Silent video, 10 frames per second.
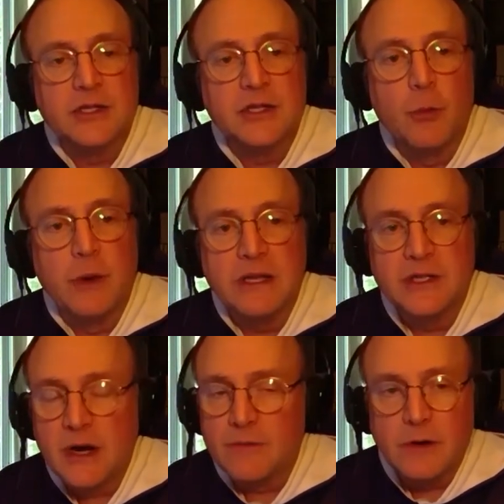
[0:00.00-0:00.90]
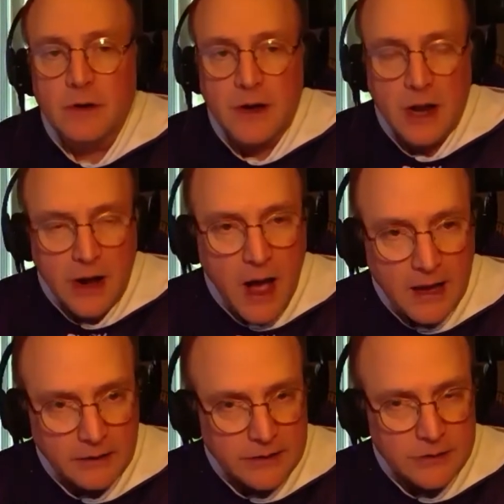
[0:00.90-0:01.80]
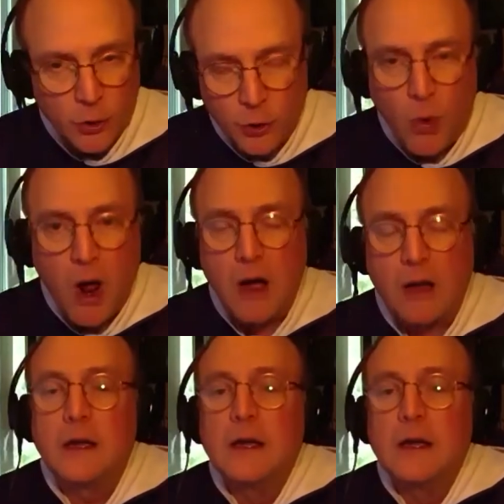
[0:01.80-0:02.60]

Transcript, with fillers: nobody is ever an island or a rock.